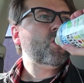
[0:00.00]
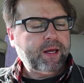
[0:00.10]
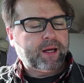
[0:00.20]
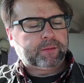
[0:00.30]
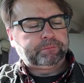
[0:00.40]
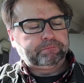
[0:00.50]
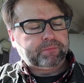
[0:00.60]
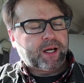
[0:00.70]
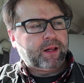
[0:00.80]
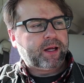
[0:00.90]
Yeah,
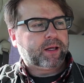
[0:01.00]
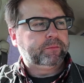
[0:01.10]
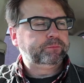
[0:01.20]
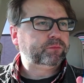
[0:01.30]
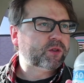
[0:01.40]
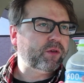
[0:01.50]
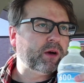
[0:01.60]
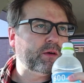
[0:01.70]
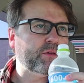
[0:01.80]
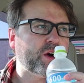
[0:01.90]
I like it. It's
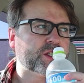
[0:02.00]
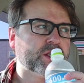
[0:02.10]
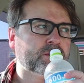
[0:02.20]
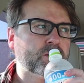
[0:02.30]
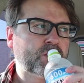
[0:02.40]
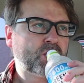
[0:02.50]
very refreshing.